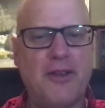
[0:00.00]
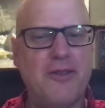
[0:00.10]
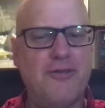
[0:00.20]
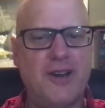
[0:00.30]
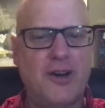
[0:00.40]
The
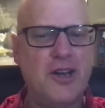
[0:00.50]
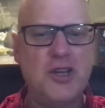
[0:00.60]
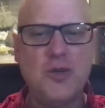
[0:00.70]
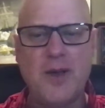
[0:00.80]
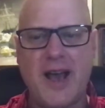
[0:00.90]
very
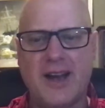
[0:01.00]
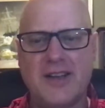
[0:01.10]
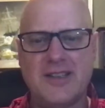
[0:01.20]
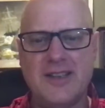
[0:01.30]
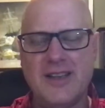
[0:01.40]

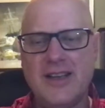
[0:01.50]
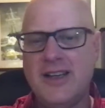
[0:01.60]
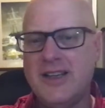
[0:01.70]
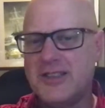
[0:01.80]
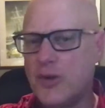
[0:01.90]
humanity
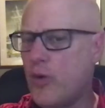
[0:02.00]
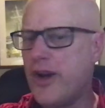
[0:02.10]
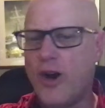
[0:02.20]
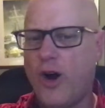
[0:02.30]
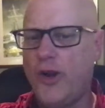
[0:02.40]
that we
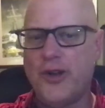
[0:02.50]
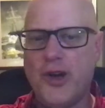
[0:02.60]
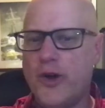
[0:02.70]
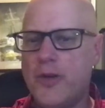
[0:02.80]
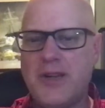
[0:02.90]
all
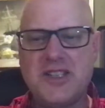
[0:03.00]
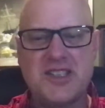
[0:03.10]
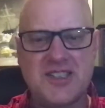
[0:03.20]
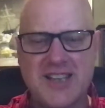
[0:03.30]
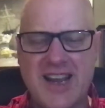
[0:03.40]
know to be
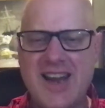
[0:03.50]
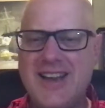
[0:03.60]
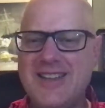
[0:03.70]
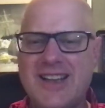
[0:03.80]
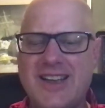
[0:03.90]

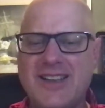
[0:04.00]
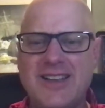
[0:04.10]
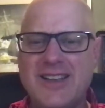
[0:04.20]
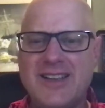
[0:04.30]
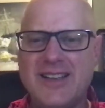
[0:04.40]
stained
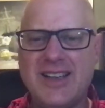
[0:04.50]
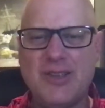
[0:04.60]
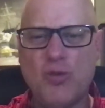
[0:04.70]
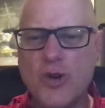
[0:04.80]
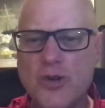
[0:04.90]

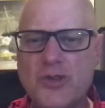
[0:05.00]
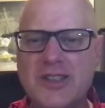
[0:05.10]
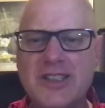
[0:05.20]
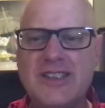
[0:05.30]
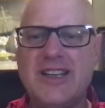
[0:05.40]
and
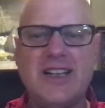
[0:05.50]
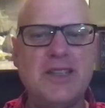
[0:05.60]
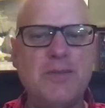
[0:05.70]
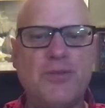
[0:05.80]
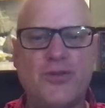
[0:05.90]
wounded and
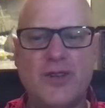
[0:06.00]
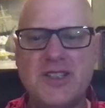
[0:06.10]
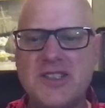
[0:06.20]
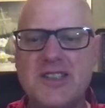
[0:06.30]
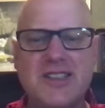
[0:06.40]

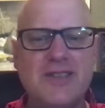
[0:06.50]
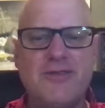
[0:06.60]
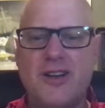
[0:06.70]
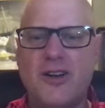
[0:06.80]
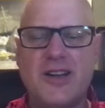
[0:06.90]
imprisoned in
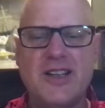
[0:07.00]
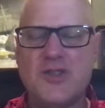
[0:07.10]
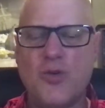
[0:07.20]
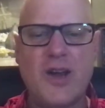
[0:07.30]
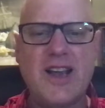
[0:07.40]

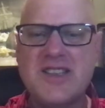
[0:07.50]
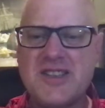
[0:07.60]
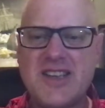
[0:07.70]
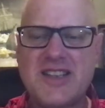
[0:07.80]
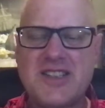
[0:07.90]
various ways,
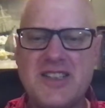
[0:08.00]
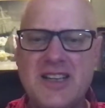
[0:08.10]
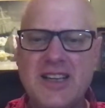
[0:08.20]
this